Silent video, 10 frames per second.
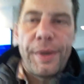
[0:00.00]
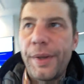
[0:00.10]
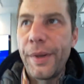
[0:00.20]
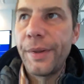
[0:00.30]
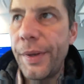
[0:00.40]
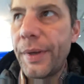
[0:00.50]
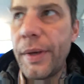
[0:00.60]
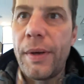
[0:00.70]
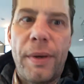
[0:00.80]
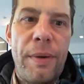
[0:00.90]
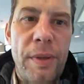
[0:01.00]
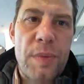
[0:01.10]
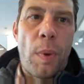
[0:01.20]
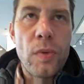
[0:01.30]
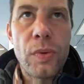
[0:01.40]
and uh, the
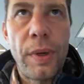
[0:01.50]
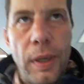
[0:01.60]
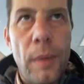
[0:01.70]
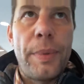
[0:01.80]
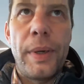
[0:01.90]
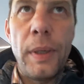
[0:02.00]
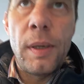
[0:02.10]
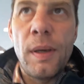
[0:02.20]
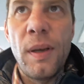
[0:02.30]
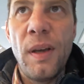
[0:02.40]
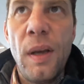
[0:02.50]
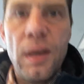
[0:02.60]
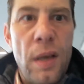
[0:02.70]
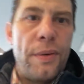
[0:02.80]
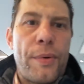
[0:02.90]
sponsoring company.
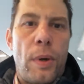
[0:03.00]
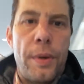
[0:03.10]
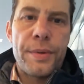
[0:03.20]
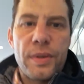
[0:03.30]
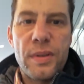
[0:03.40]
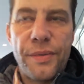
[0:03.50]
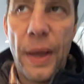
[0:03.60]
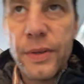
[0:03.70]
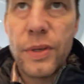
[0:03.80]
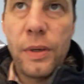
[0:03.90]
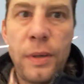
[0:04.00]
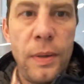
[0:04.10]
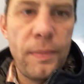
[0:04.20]
Of course, it's a fancy,